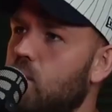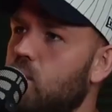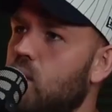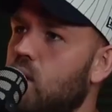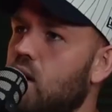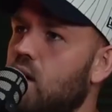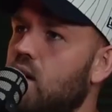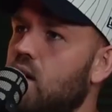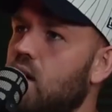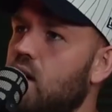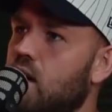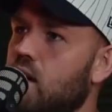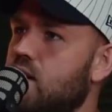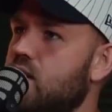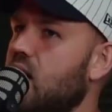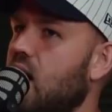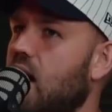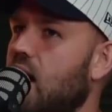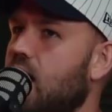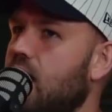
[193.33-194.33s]
up with it,
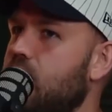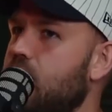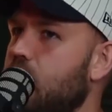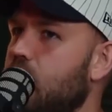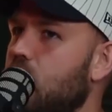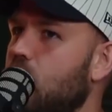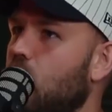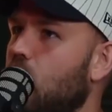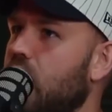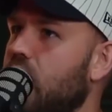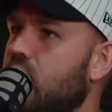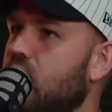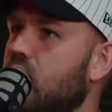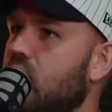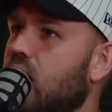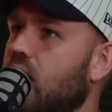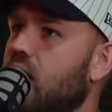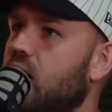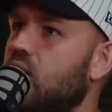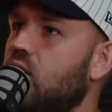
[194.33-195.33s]
because I haven't been weighed in
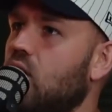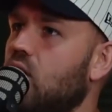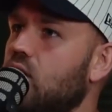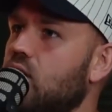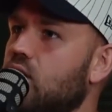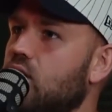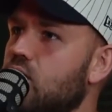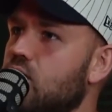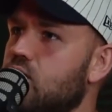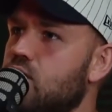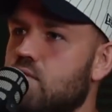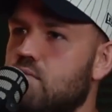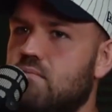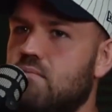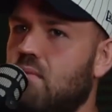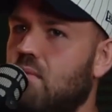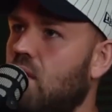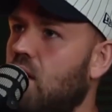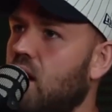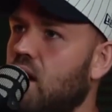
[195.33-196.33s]
like a doctor's,
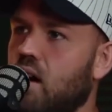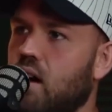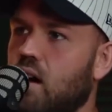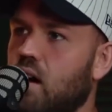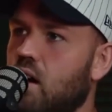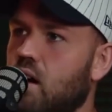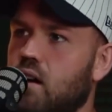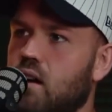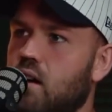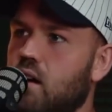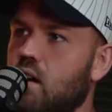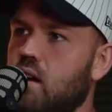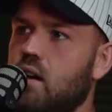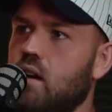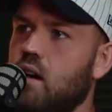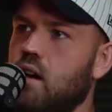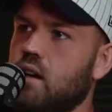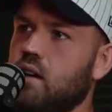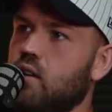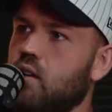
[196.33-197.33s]
in a
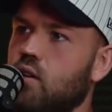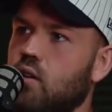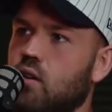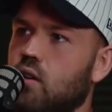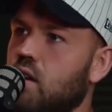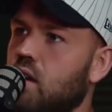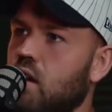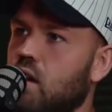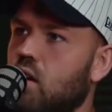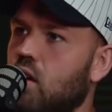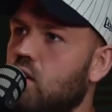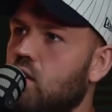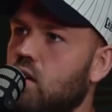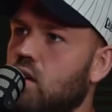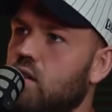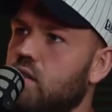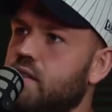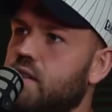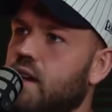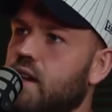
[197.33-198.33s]
long,
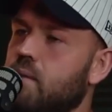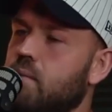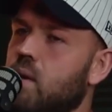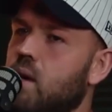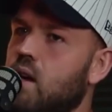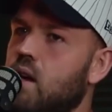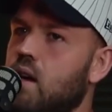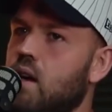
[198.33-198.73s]
long time.